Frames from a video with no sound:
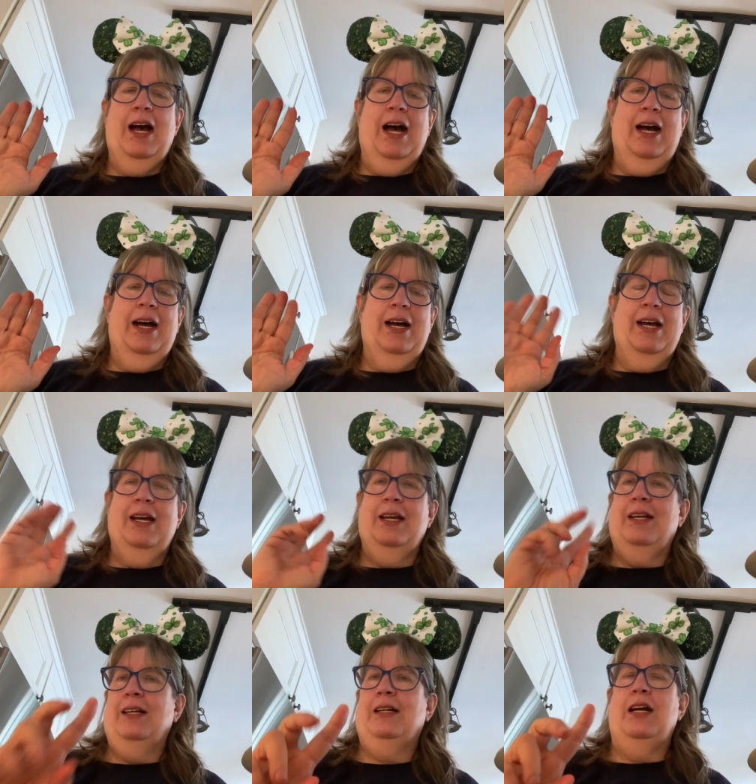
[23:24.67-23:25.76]
Uh,
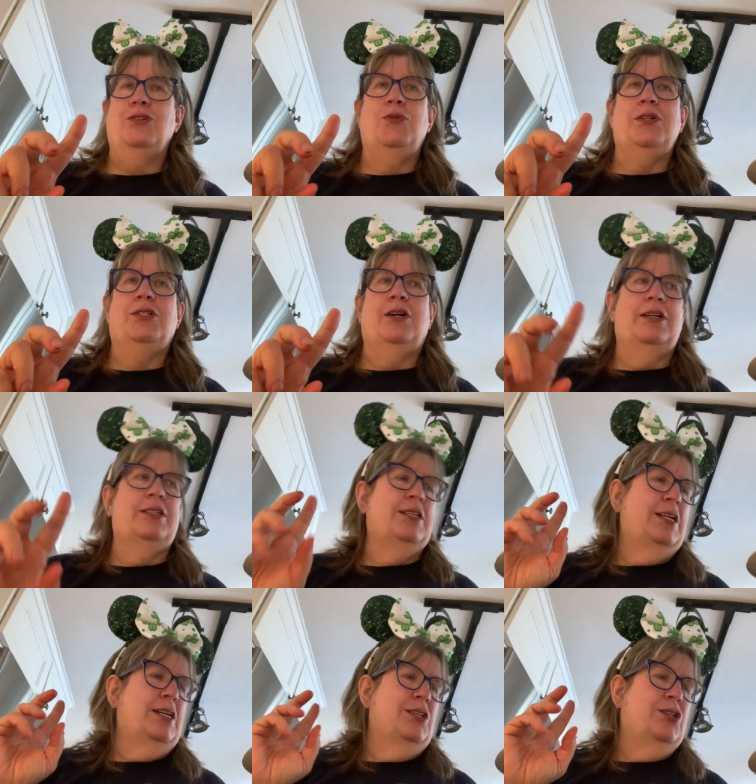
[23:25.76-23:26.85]
country
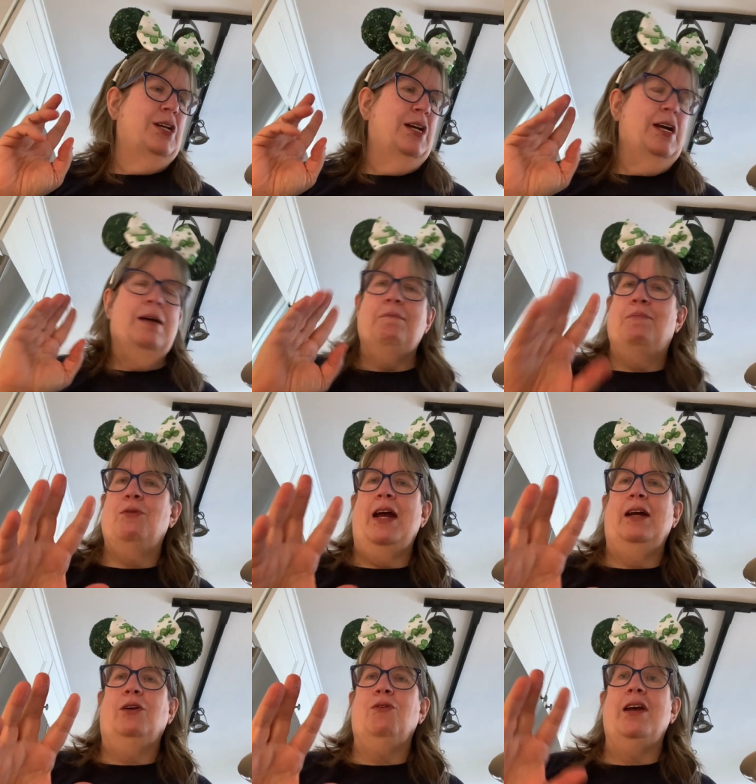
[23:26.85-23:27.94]
sausage,
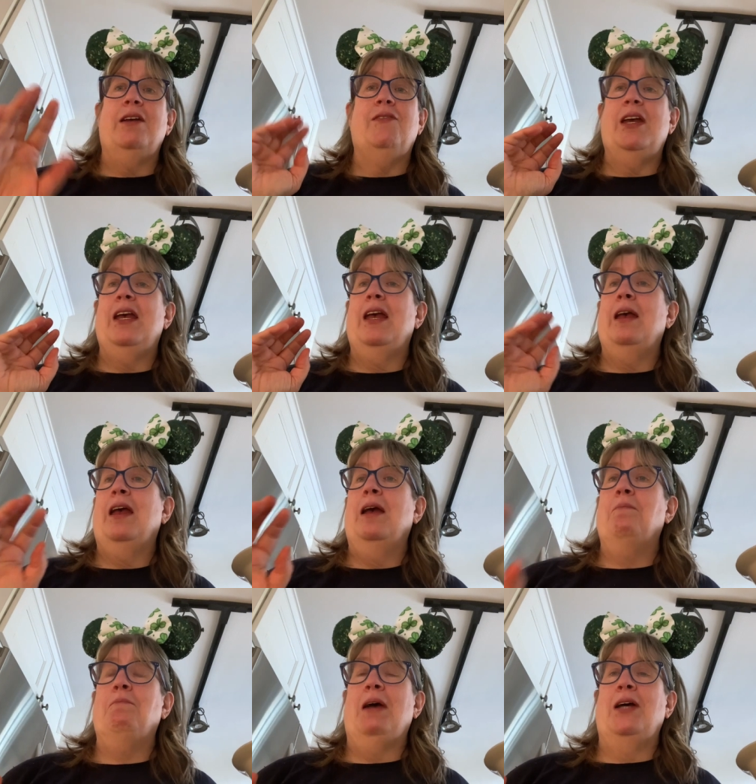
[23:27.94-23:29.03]
brown gravy,
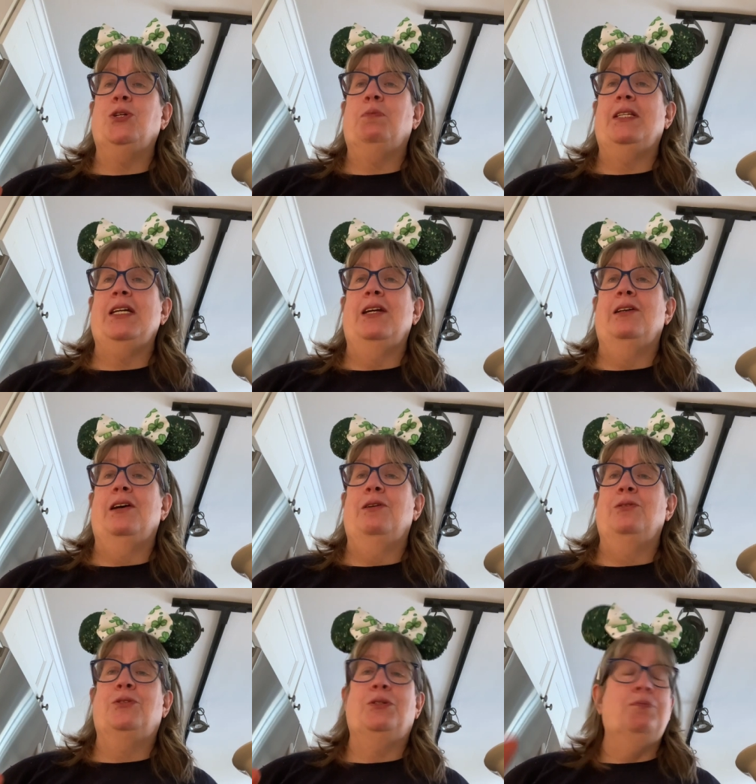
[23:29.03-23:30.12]
mashed
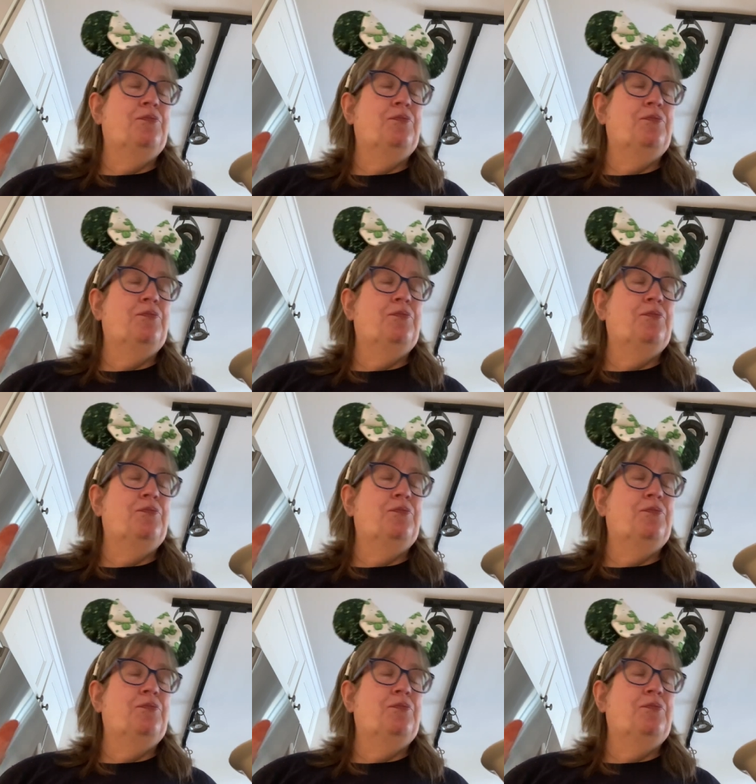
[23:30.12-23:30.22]
potatoes.